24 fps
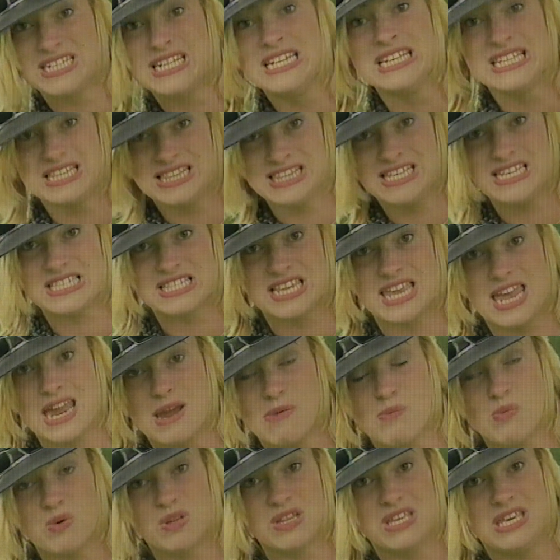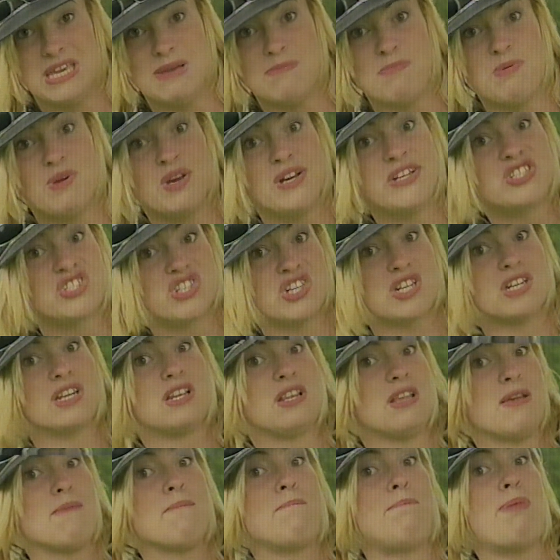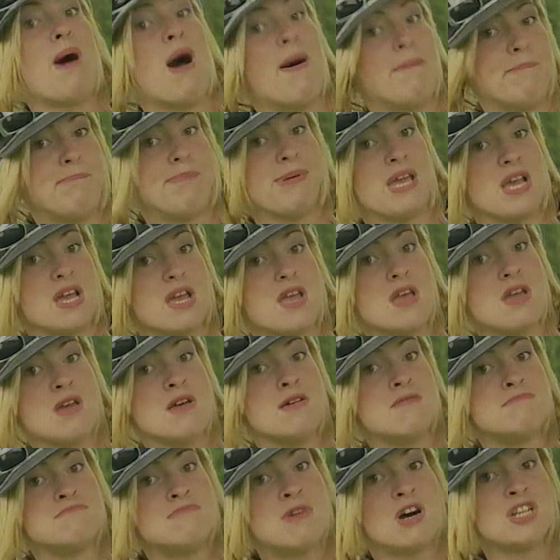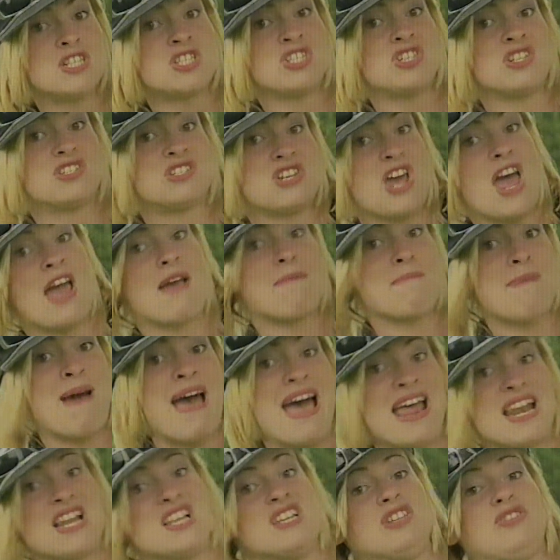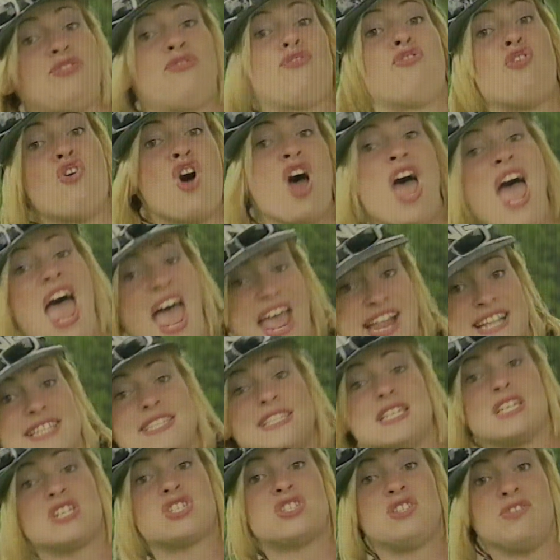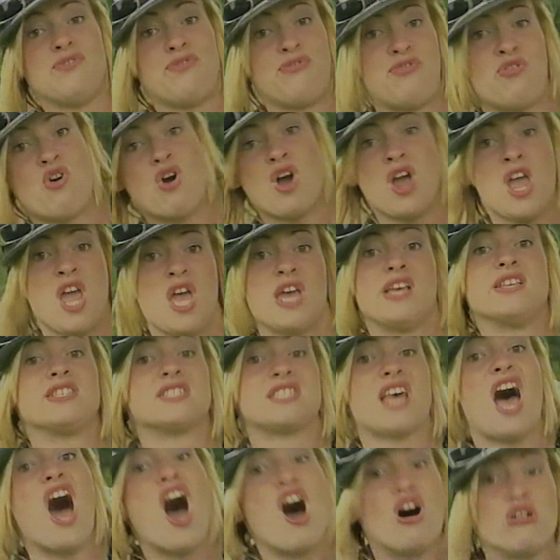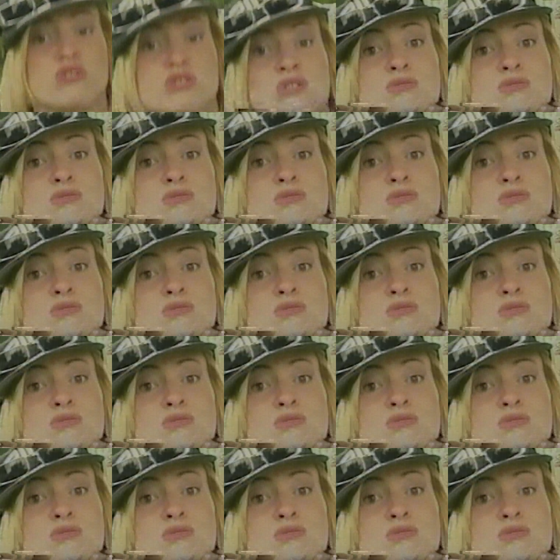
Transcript: this game will keep your adrenaline pumping. Monster Truck Madness 4 and 64 is out to